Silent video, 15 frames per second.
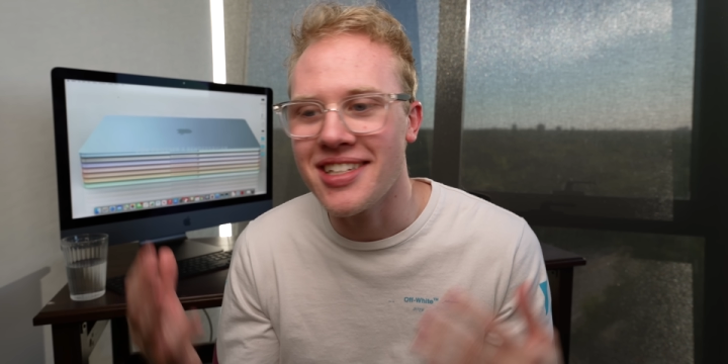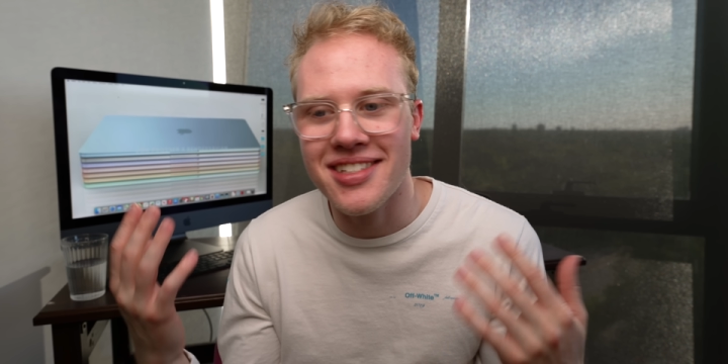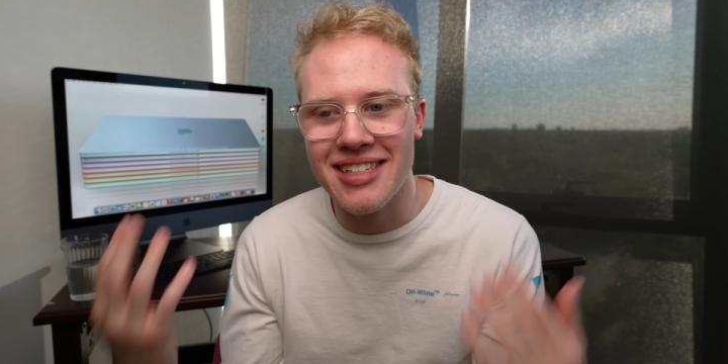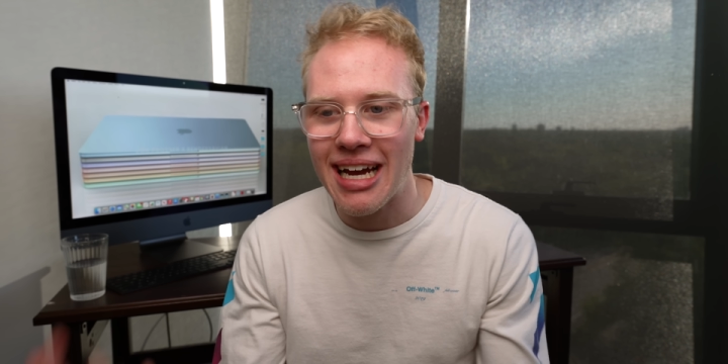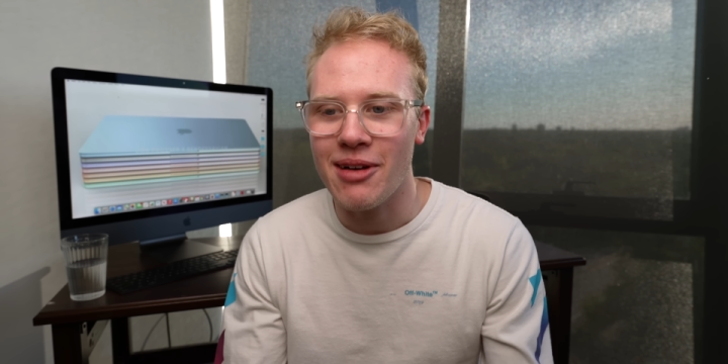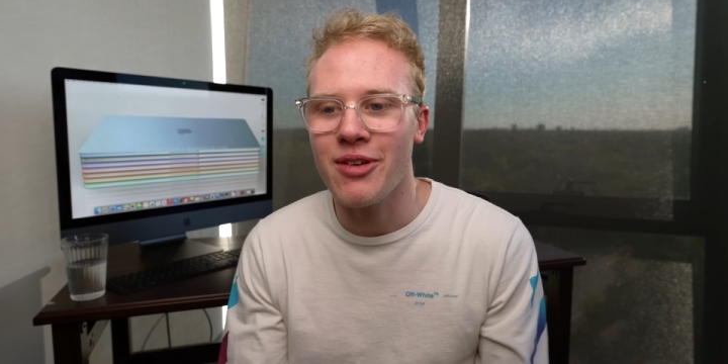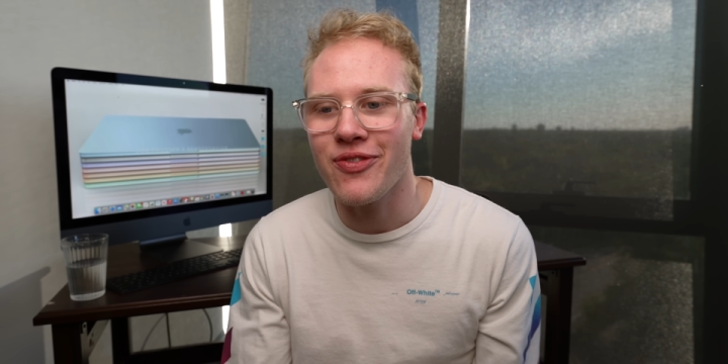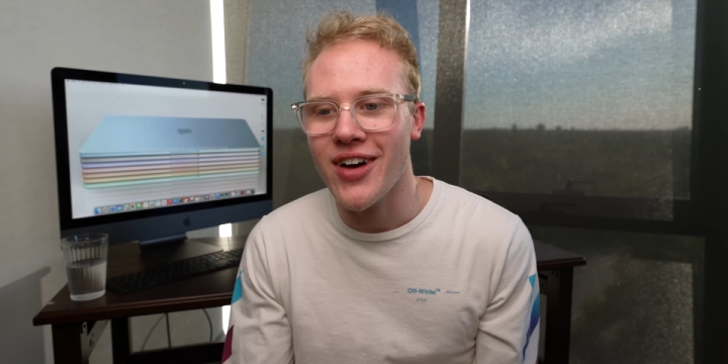
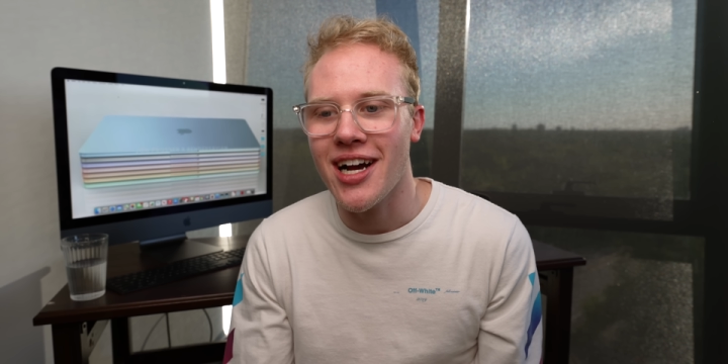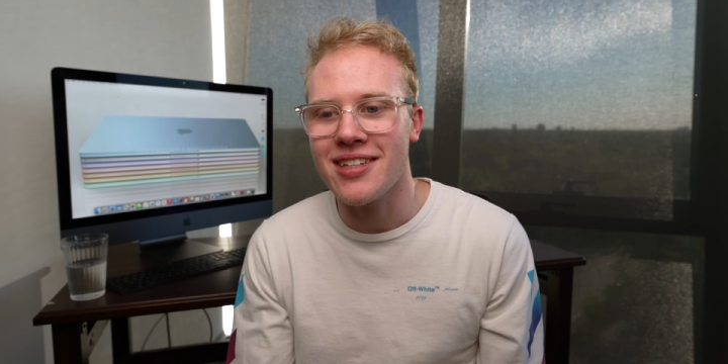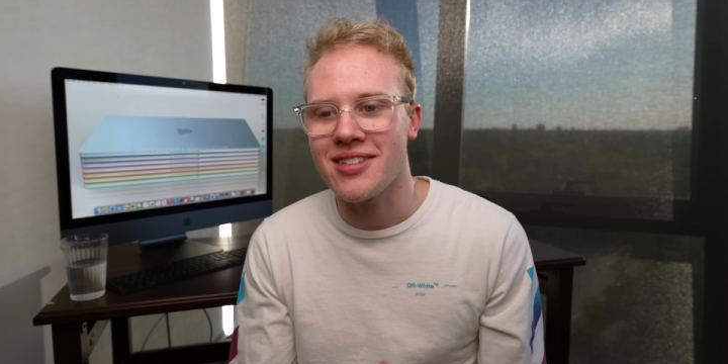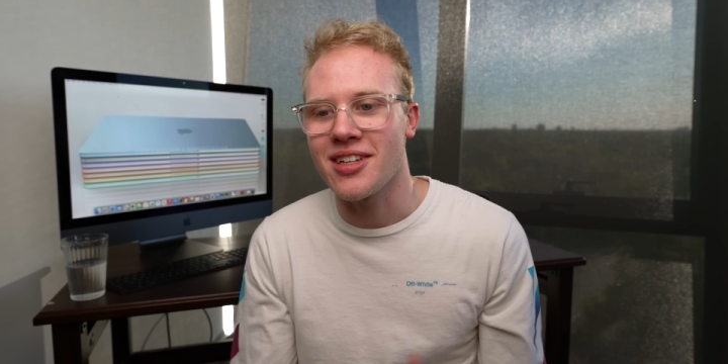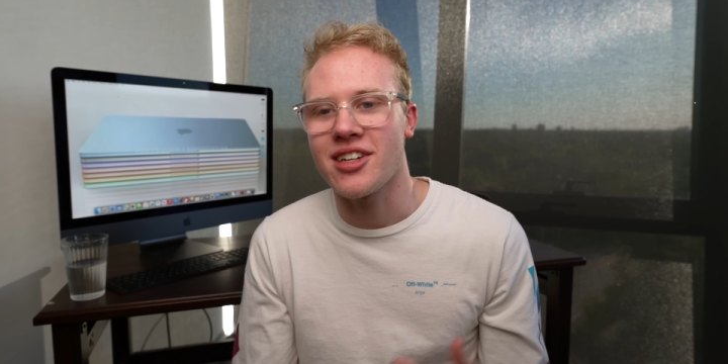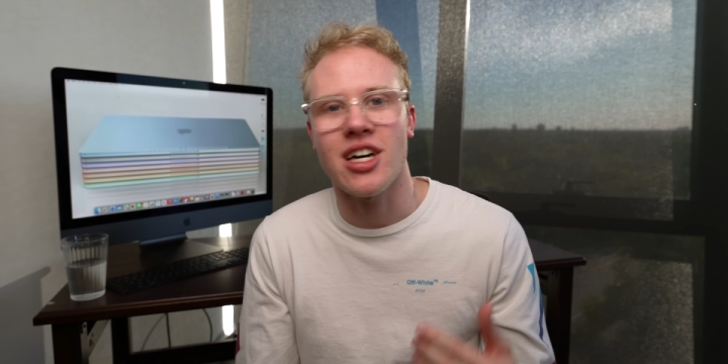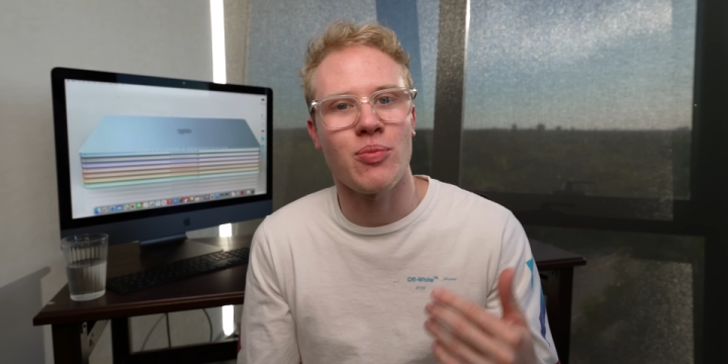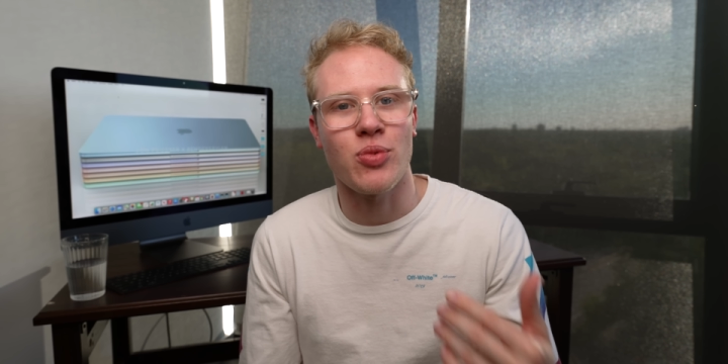
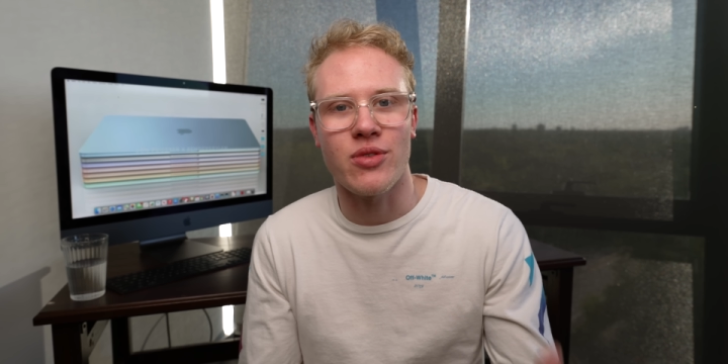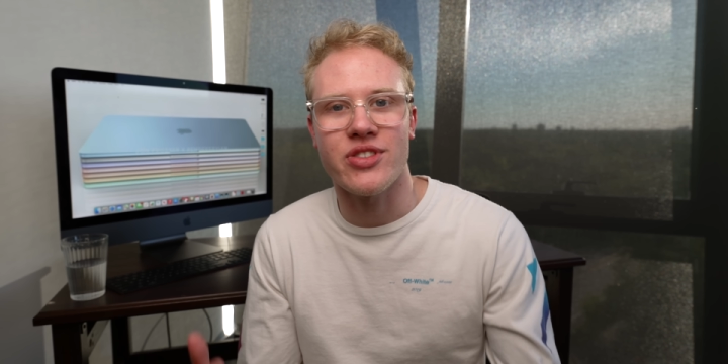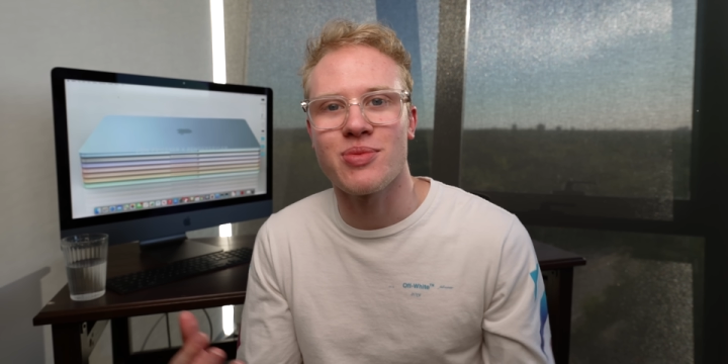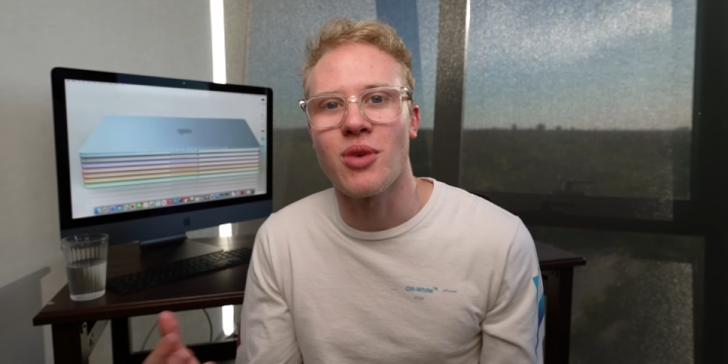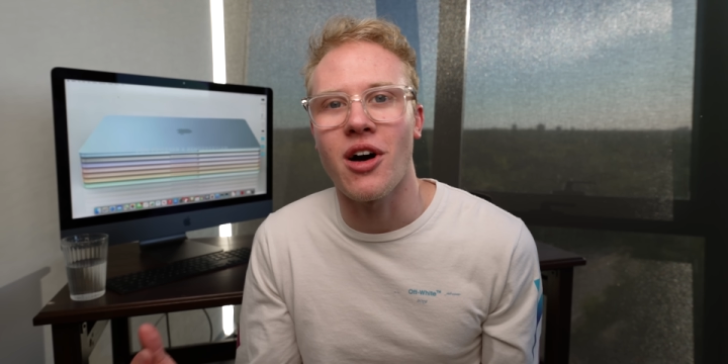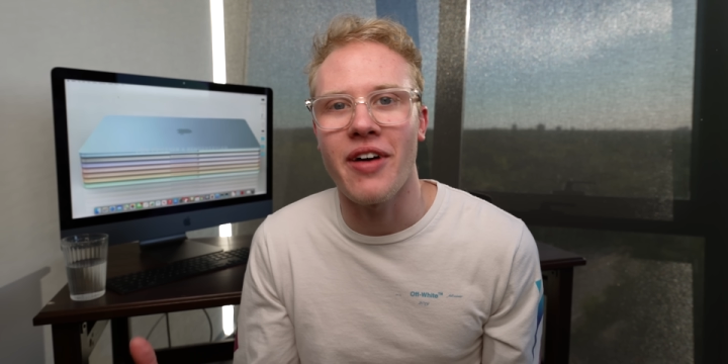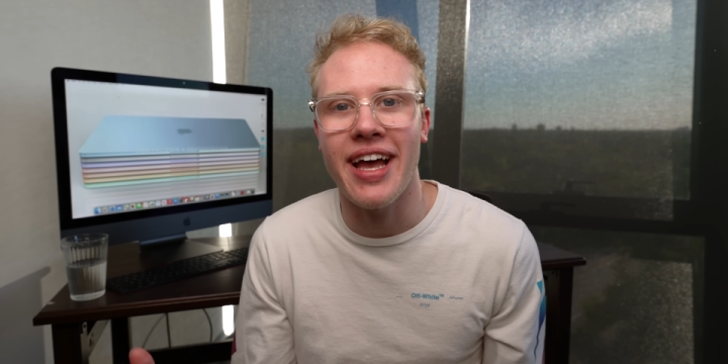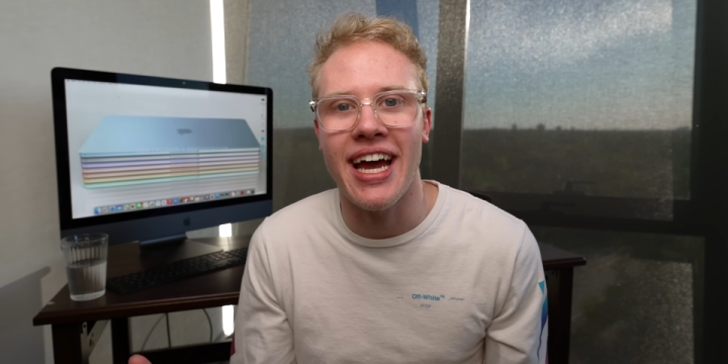sacrificing a couple of
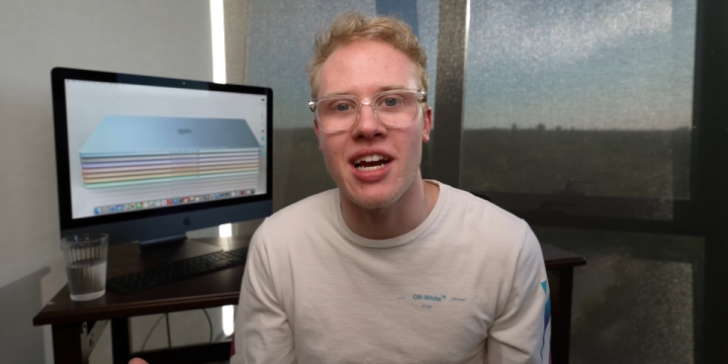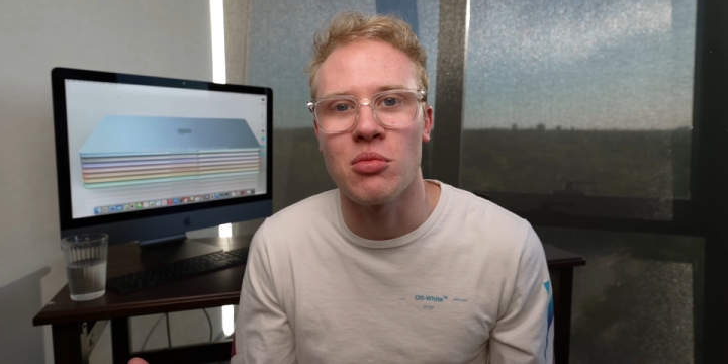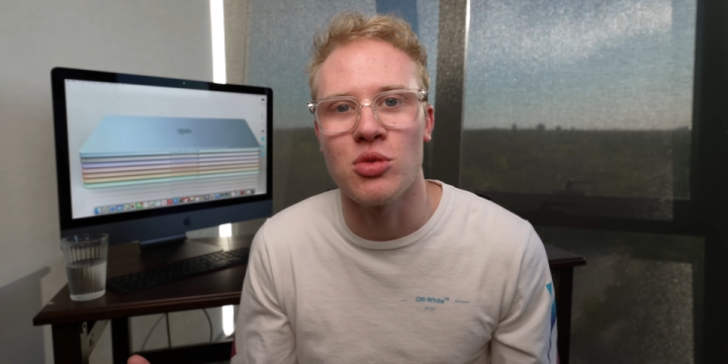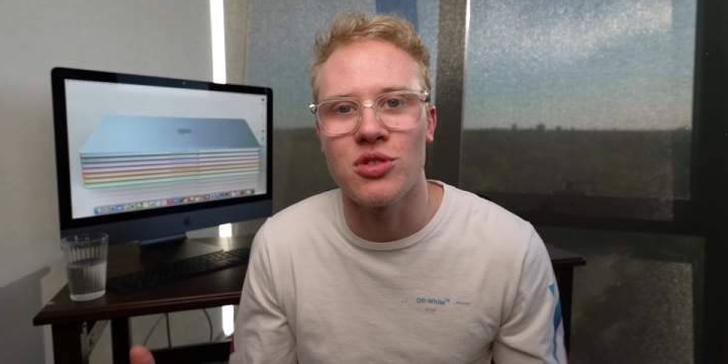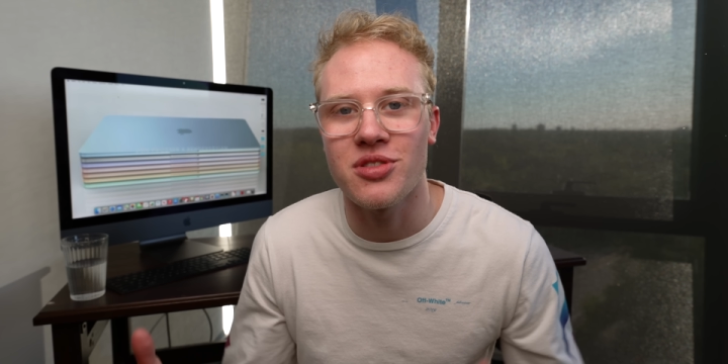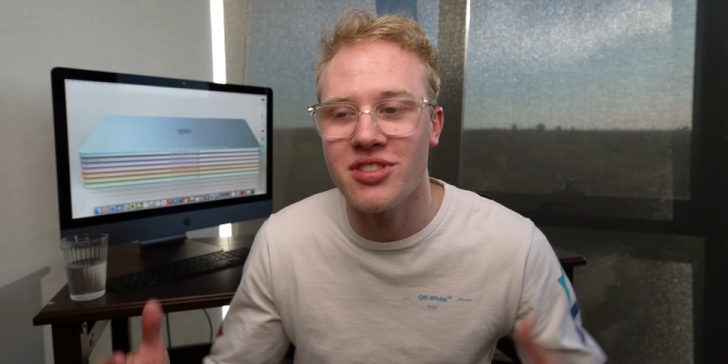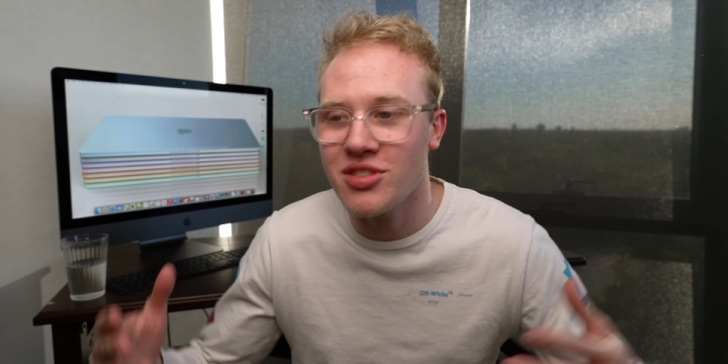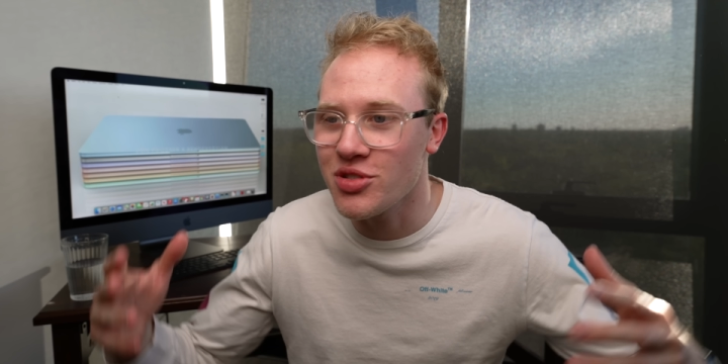small
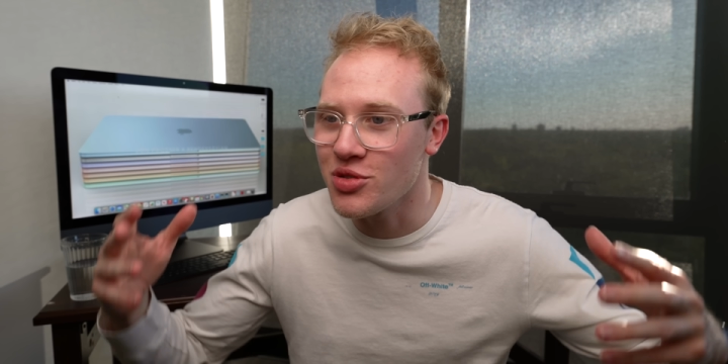animals